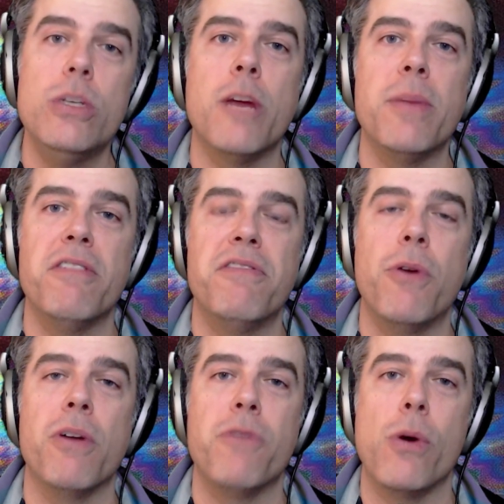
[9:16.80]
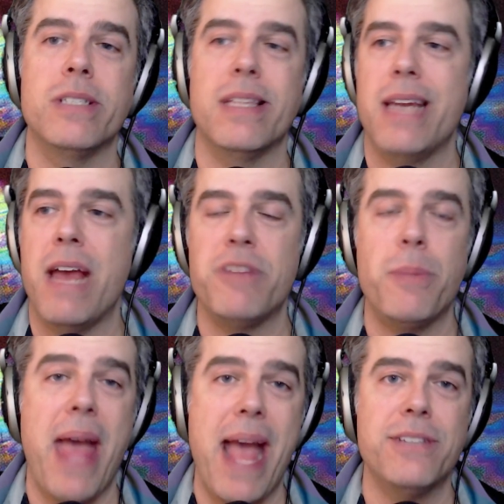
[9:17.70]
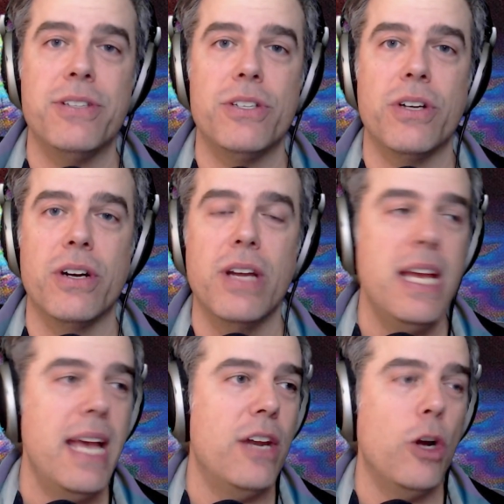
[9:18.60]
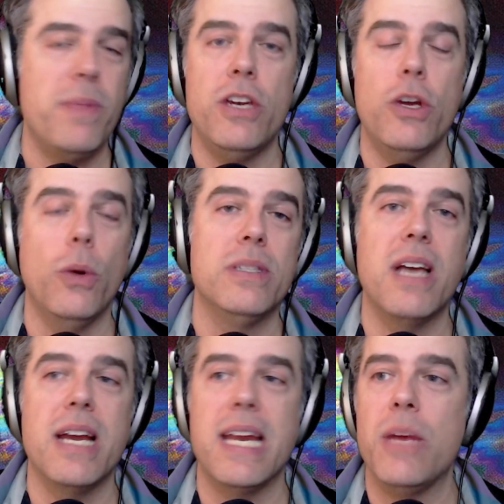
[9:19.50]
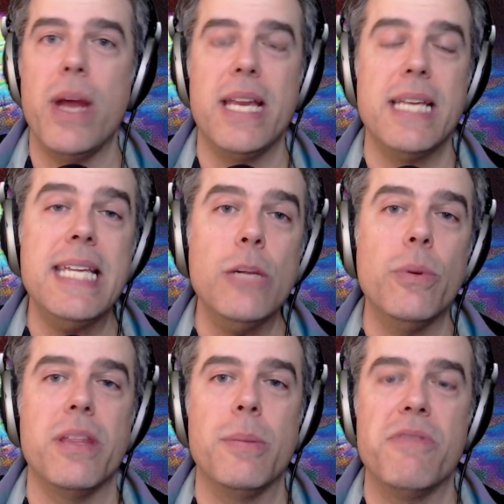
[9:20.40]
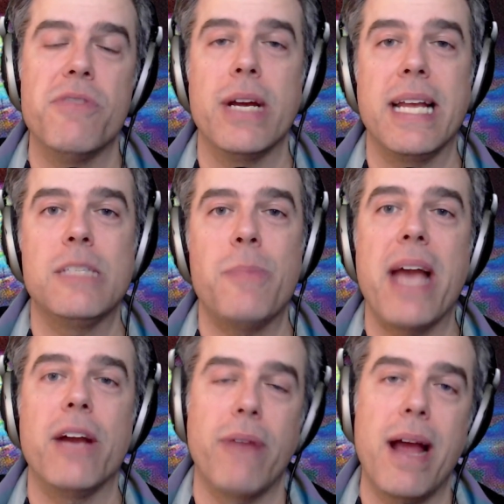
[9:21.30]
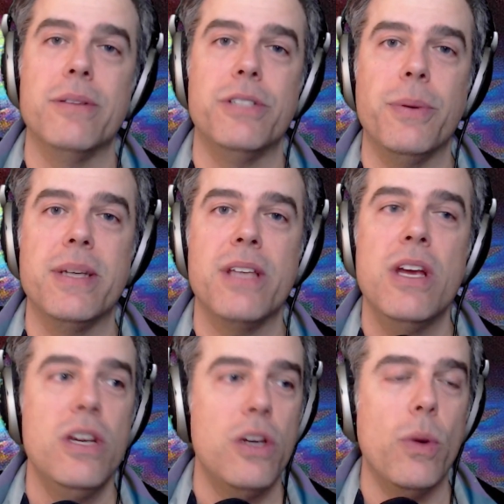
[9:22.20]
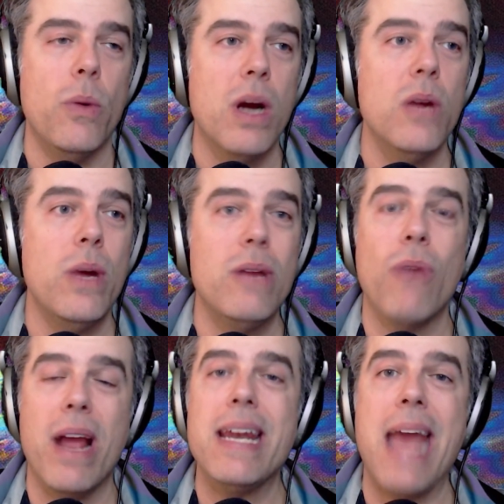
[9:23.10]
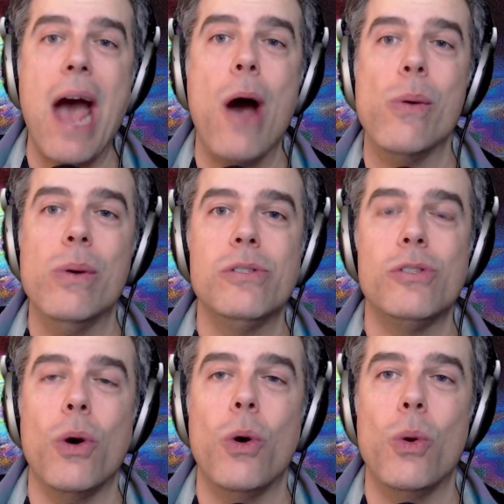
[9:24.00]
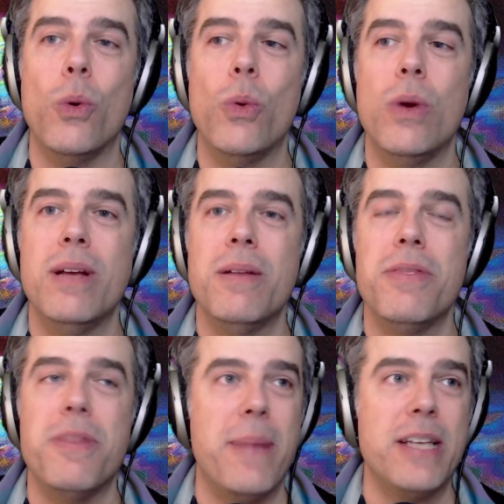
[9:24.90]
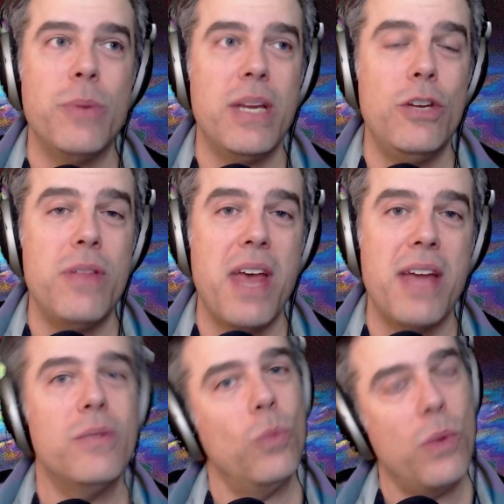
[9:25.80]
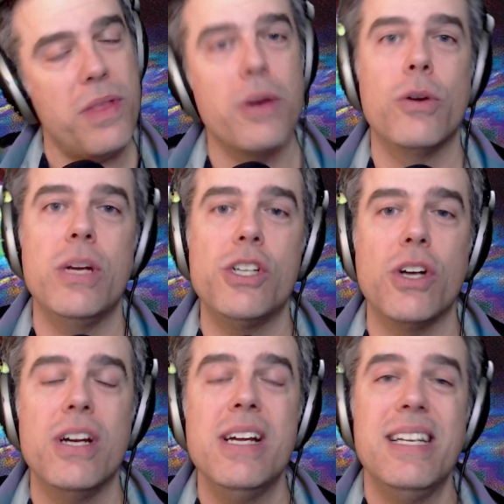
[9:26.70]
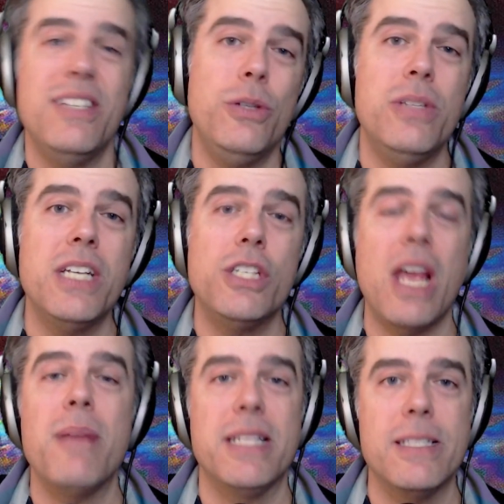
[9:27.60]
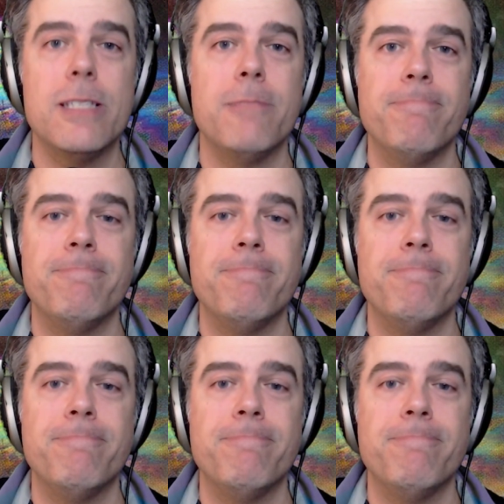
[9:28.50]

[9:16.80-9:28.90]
army of 4/4s, and then have to pass the turn and hope that no one's got any way to deal with them before it gets back around to us. No, we want to win right now, so the best way to do that without a creature is using enchantments.